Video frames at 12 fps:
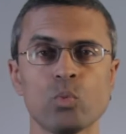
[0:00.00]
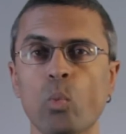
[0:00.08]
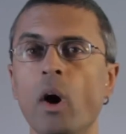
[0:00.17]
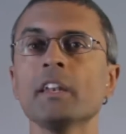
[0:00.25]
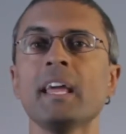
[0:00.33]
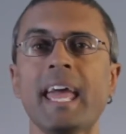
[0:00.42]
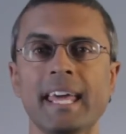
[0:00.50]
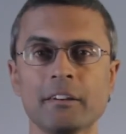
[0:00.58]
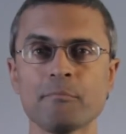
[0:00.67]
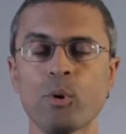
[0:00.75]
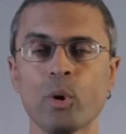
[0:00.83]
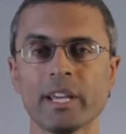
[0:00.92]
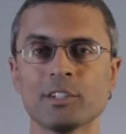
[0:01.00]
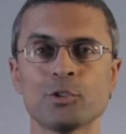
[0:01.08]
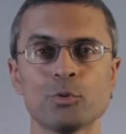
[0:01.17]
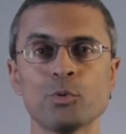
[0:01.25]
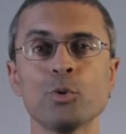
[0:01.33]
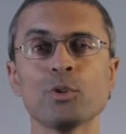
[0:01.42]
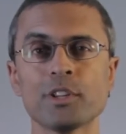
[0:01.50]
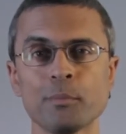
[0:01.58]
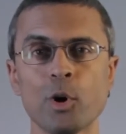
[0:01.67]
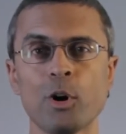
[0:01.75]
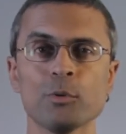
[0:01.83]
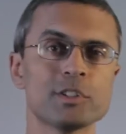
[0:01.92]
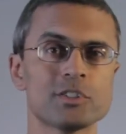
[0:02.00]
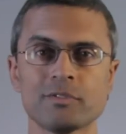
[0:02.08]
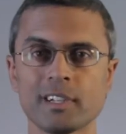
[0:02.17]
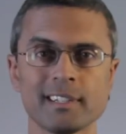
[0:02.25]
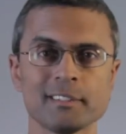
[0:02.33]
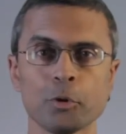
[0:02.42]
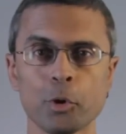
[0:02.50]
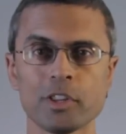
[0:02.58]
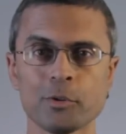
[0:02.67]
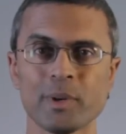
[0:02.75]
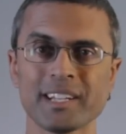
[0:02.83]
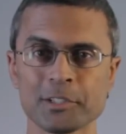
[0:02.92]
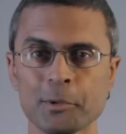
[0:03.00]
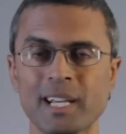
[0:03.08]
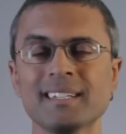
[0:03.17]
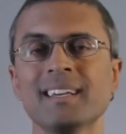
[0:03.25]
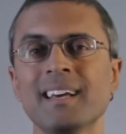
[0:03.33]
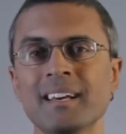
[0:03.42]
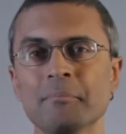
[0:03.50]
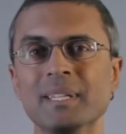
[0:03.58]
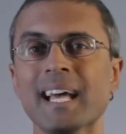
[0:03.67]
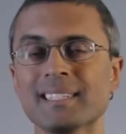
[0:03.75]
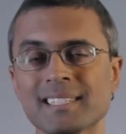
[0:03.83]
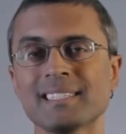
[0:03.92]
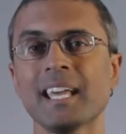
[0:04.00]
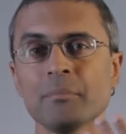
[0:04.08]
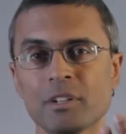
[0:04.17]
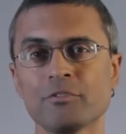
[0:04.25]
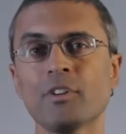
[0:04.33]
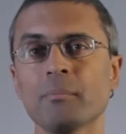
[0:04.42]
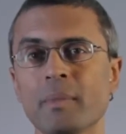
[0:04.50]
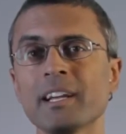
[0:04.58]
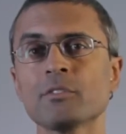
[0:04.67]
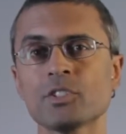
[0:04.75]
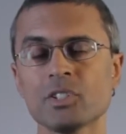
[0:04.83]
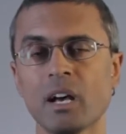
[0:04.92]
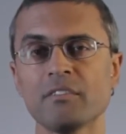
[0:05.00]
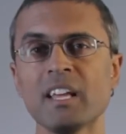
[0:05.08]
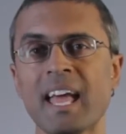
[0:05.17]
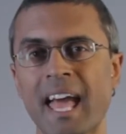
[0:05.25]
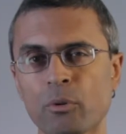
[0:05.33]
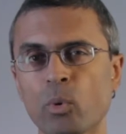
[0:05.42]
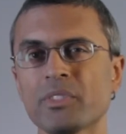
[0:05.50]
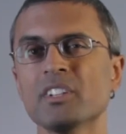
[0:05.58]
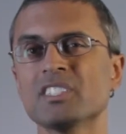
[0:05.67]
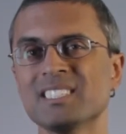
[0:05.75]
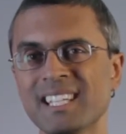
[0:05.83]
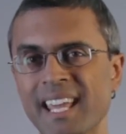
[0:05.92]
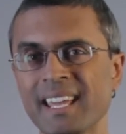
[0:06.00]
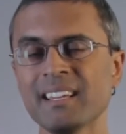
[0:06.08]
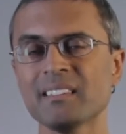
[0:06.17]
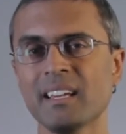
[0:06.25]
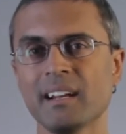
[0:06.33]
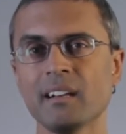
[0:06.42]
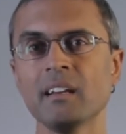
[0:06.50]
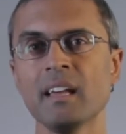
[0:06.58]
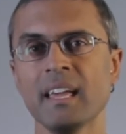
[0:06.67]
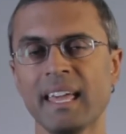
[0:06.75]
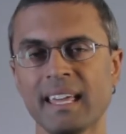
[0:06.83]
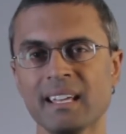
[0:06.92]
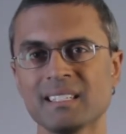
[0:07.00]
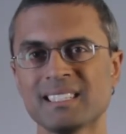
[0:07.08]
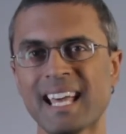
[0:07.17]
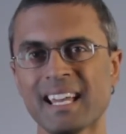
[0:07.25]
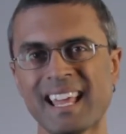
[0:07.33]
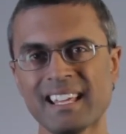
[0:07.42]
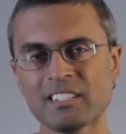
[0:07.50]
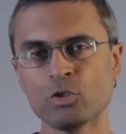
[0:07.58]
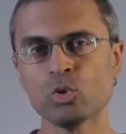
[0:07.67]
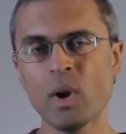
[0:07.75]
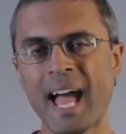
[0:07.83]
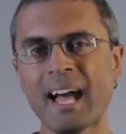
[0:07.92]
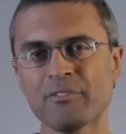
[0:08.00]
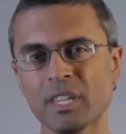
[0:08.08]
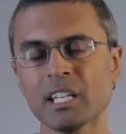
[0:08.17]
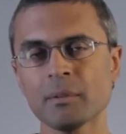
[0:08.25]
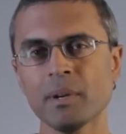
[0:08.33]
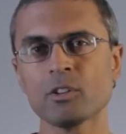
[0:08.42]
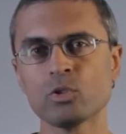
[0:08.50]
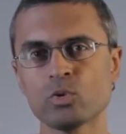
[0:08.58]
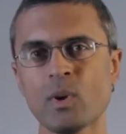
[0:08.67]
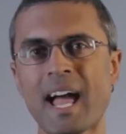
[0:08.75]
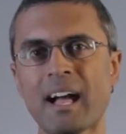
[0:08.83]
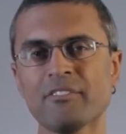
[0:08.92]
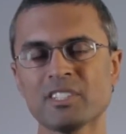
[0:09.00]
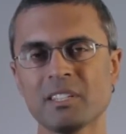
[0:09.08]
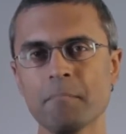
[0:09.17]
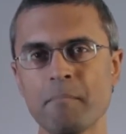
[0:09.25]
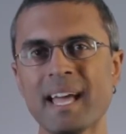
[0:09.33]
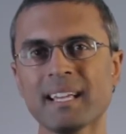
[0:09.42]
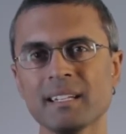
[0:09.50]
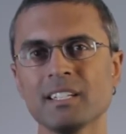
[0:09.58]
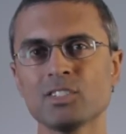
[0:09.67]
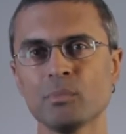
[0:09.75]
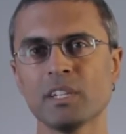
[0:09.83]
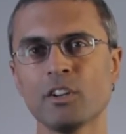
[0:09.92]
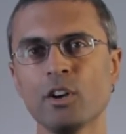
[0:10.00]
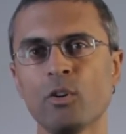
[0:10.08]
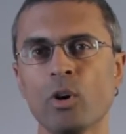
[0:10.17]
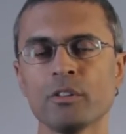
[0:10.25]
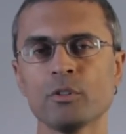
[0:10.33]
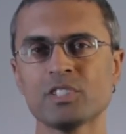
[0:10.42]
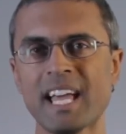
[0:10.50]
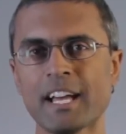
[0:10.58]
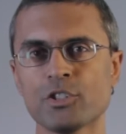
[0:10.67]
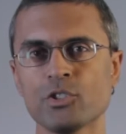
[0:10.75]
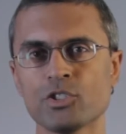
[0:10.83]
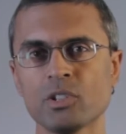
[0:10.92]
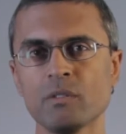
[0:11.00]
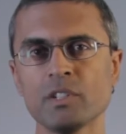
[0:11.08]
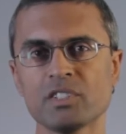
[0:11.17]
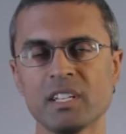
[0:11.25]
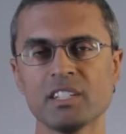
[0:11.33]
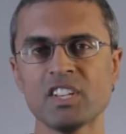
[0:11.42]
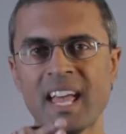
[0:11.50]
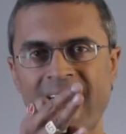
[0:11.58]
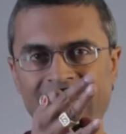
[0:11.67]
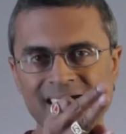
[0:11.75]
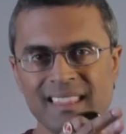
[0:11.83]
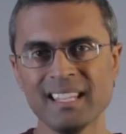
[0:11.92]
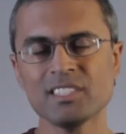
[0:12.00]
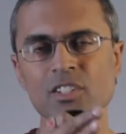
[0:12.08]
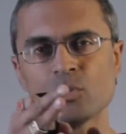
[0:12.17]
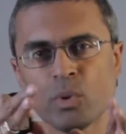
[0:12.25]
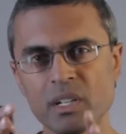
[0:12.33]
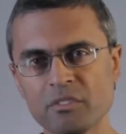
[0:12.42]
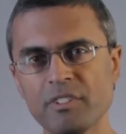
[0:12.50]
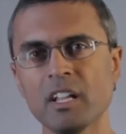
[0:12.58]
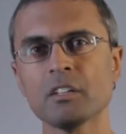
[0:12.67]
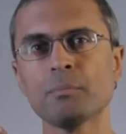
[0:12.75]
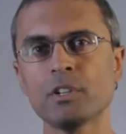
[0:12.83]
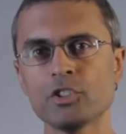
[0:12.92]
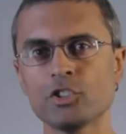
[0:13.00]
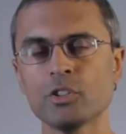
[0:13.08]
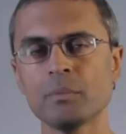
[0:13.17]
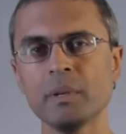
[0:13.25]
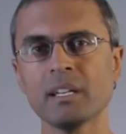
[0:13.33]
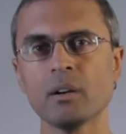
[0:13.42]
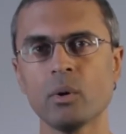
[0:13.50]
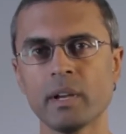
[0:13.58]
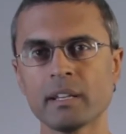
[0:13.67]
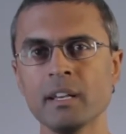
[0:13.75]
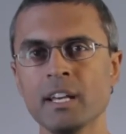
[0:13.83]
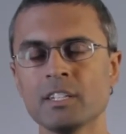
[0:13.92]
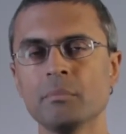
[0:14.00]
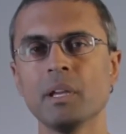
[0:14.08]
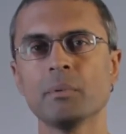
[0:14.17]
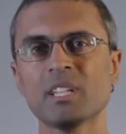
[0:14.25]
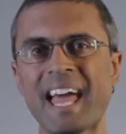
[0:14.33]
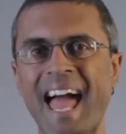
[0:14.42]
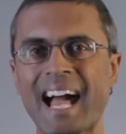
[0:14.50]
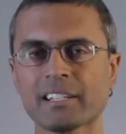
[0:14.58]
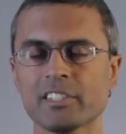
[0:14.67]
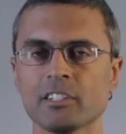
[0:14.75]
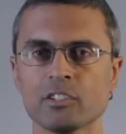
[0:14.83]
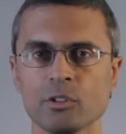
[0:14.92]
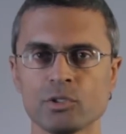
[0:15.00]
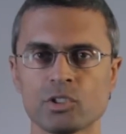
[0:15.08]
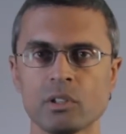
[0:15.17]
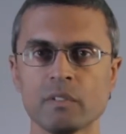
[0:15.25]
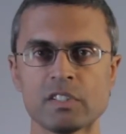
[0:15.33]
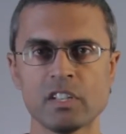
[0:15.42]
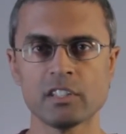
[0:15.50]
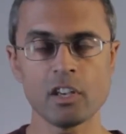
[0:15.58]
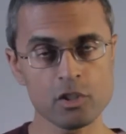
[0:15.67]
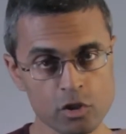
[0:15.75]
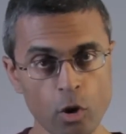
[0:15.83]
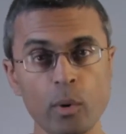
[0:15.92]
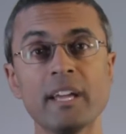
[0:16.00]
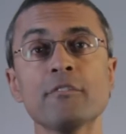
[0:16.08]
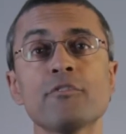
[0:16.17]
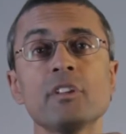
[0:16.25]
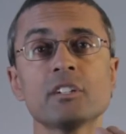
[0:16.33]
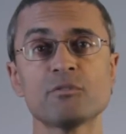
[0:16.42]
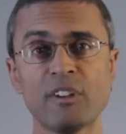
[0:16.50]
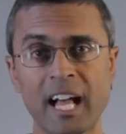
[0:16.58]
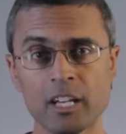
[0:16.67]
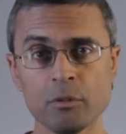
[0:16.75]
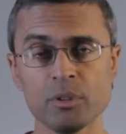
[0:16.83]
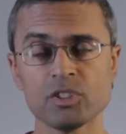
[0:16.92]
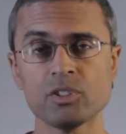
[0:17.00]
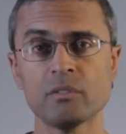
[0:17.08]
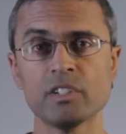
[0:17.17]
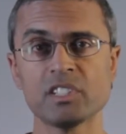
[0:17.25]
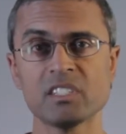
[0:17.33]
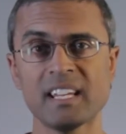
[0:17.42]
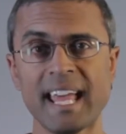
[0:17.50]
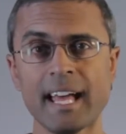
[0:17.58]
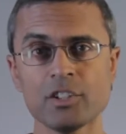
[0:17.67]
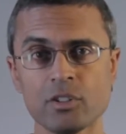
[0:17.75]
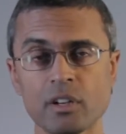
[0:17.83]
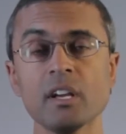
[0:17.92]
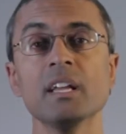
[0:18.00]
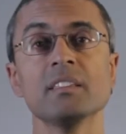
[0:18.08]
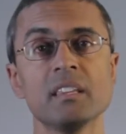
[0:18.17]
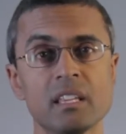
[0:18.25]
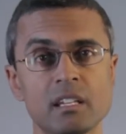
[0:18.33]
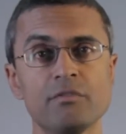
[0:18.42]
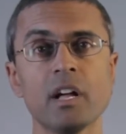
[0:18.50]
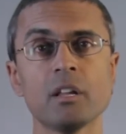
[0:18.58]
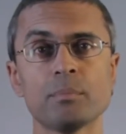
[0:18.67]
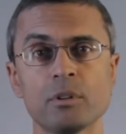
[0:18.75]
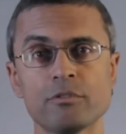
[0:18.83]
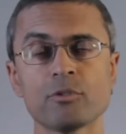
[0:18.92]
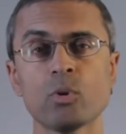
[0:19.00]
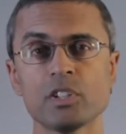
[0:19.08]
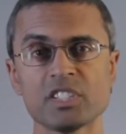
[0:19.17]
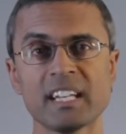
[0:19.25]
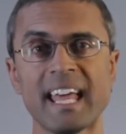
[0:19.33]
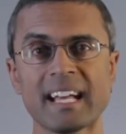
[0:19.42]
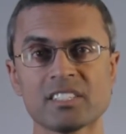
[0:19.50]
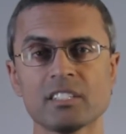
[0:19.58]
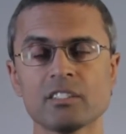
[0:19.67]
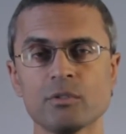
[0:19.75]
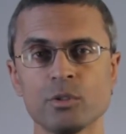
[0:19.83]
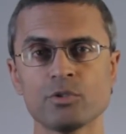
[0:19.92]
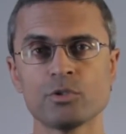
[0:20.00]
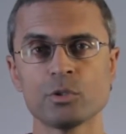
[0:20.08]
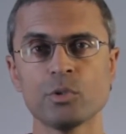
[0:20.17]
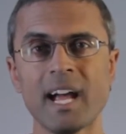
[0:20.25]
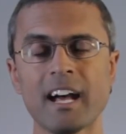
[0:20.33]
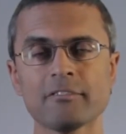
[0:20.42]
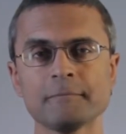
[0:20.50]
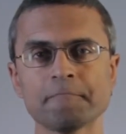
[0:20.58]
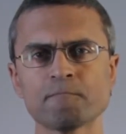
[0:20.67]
one endpoint to rule them all, which is very Lord of the Rings, right? But that's a statement from Microsoft, and what they're saying there is that Graph, think about Graph as the mechanism into all those Azure services, and this is where developers should be going to be able to access those services. So if there's valuable services in Azure, then the developer, of course, can access those through Graph.